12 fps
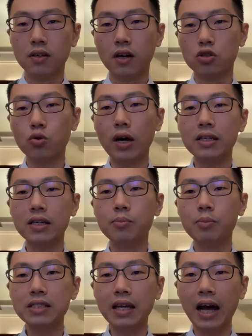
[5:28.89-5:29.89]
Yeah. So I think in
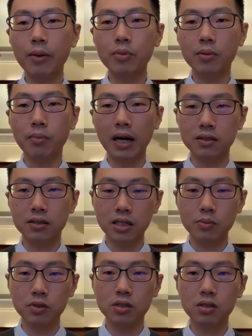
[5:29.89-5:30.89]
the meantime, it might
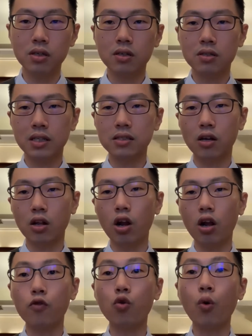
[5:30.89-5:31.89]
seem there's a
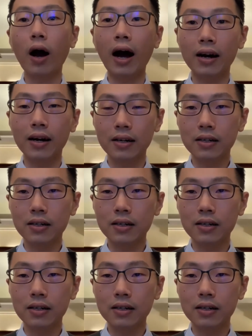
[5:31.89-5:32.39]
lot of hoo-ha.